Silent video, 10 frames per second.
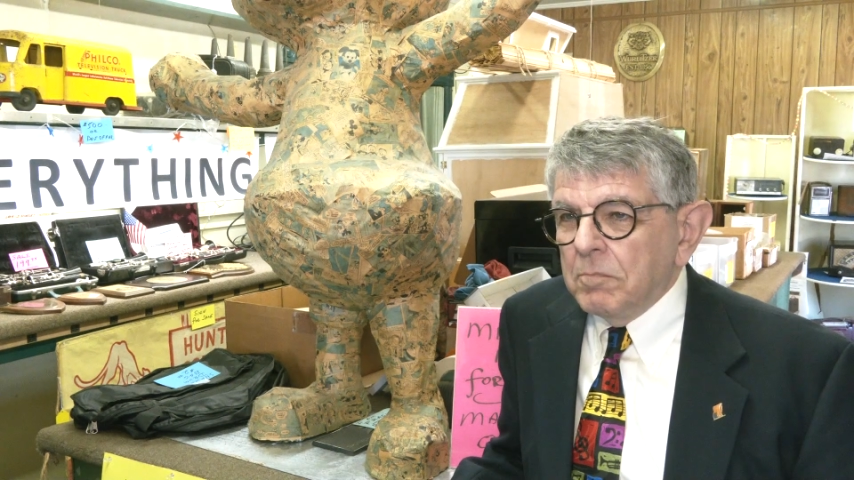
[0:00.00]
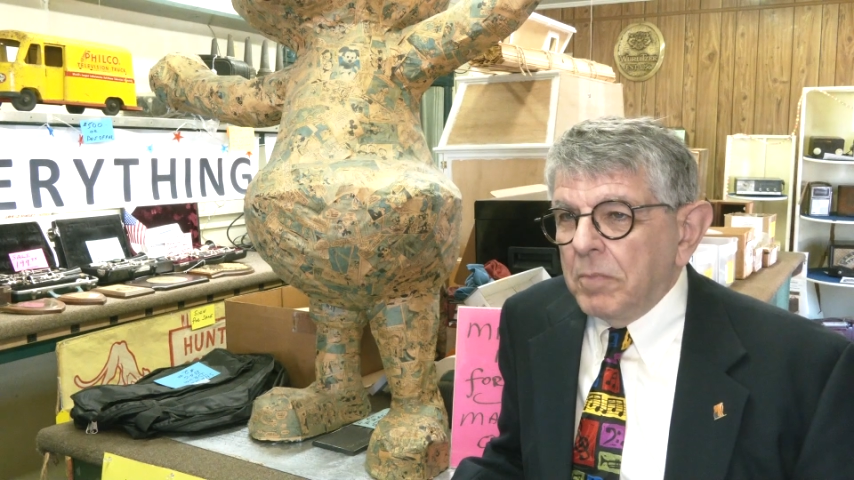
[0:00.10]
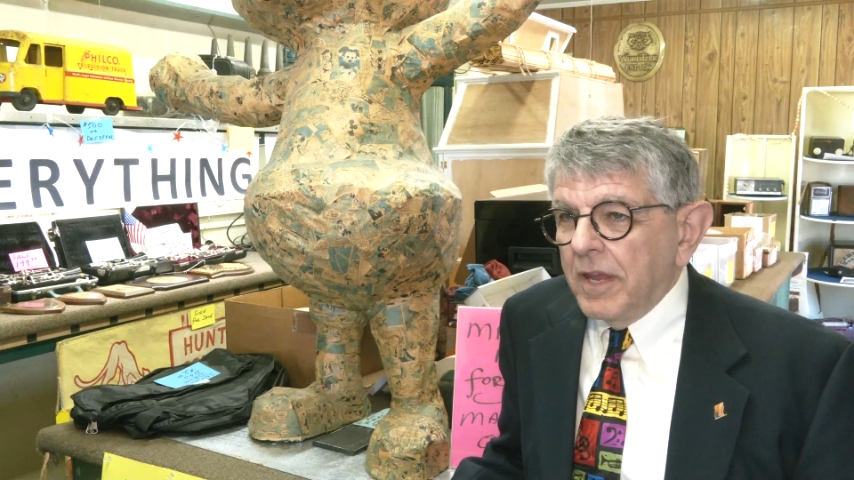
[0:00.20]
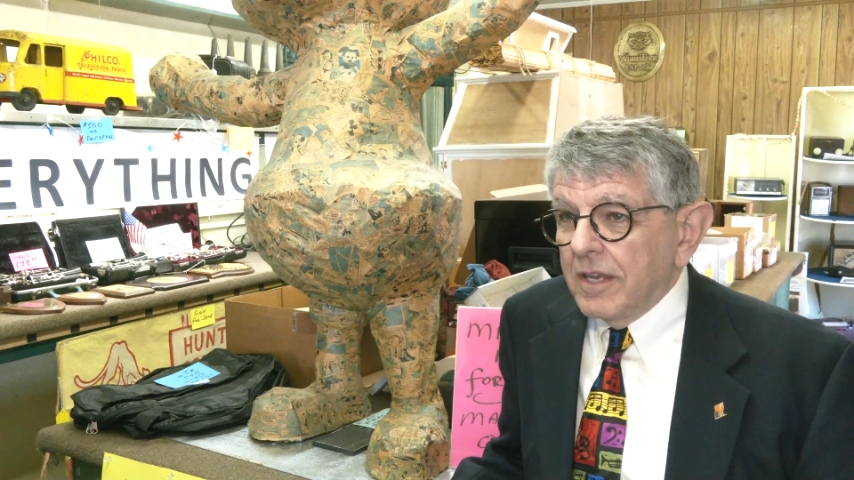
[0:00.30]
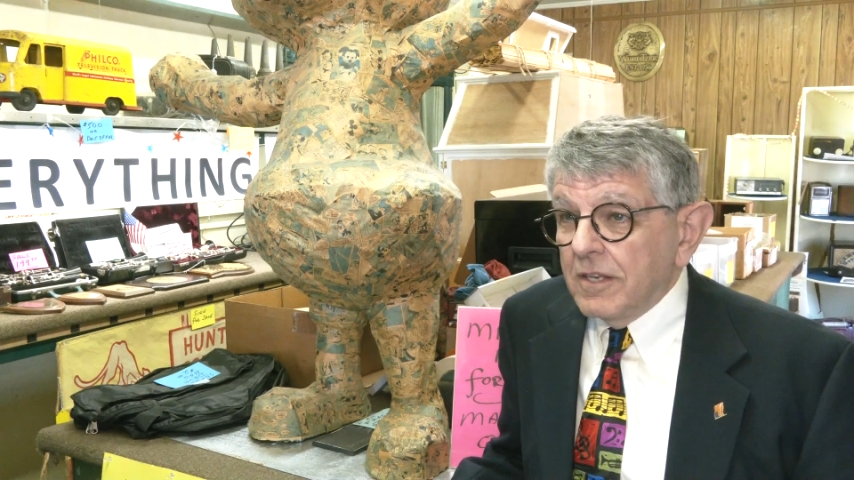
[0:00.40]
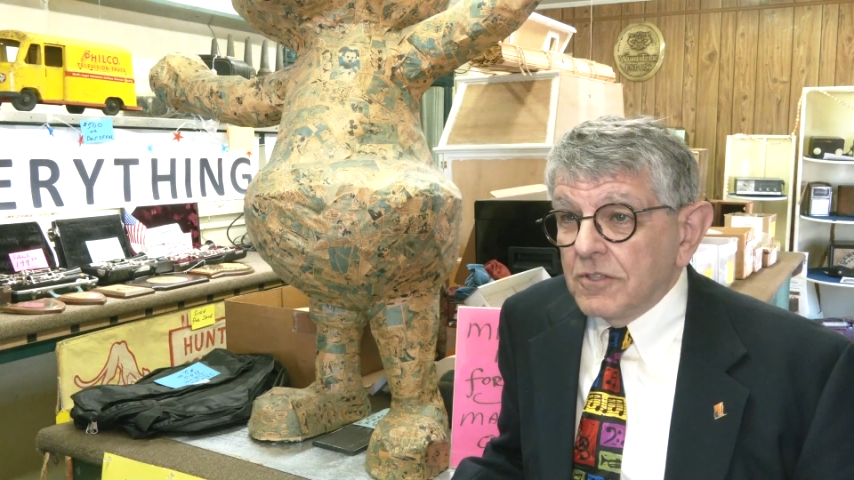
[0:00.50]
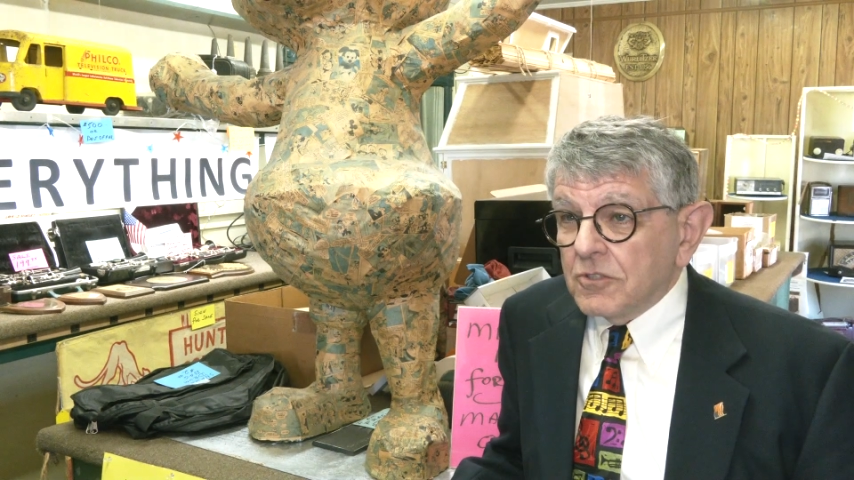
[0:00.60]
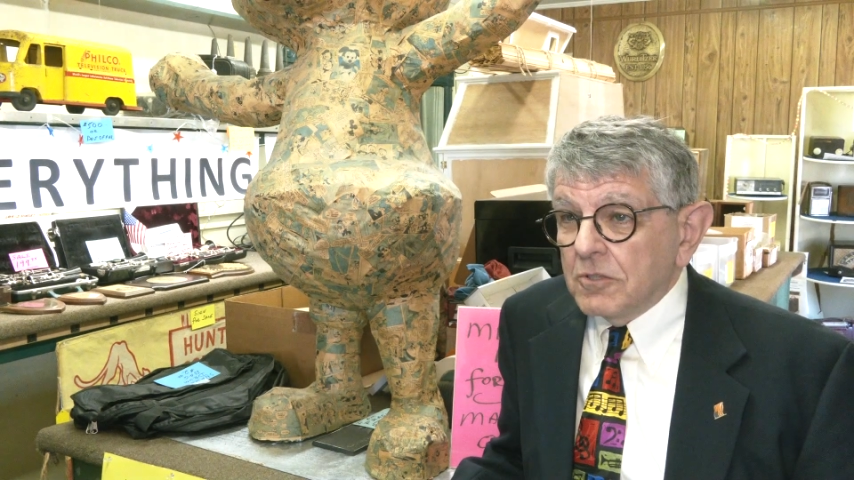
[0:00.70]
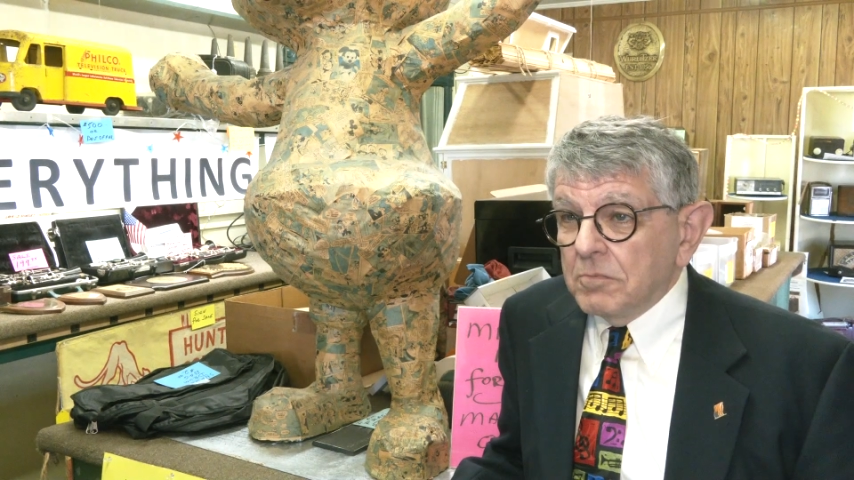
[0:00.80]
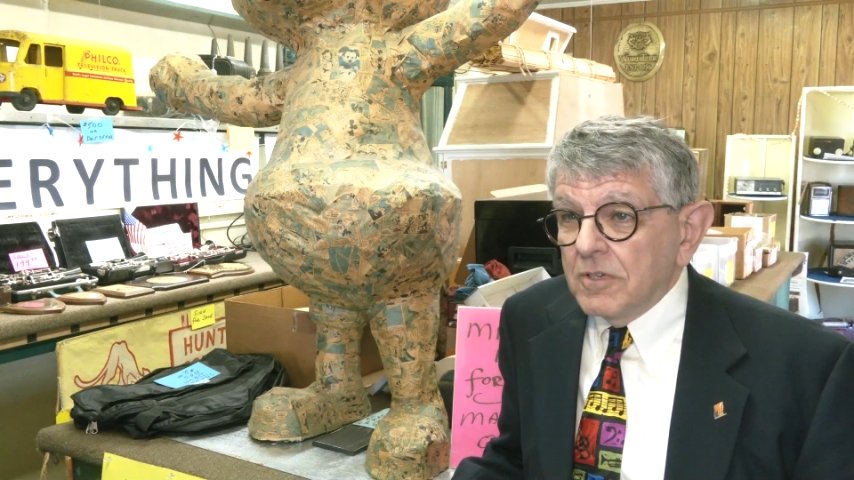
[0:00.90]
band
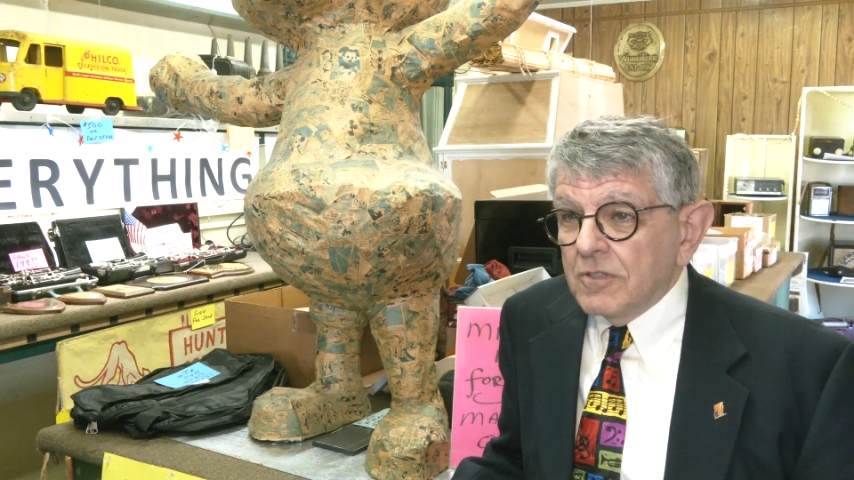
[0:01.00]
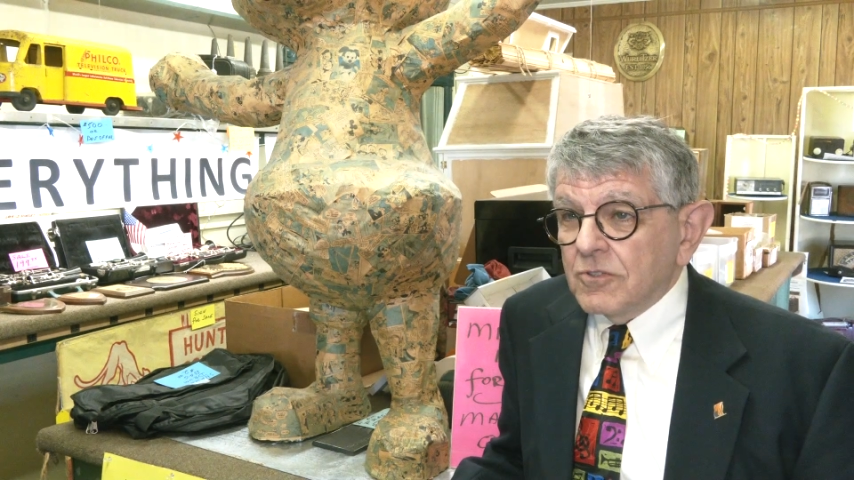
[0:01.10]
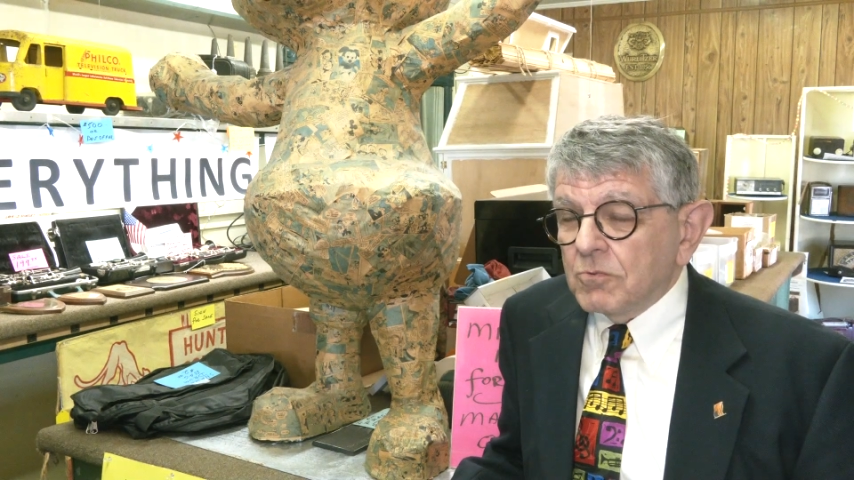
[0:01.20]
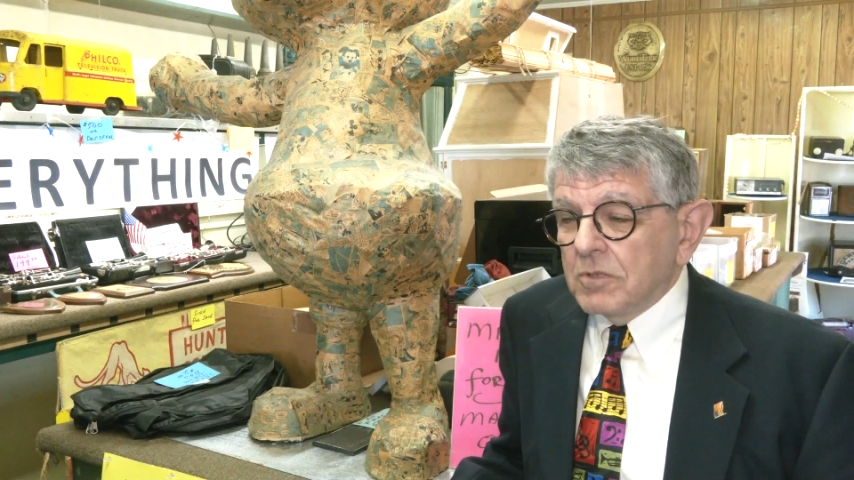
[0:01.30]
instruments.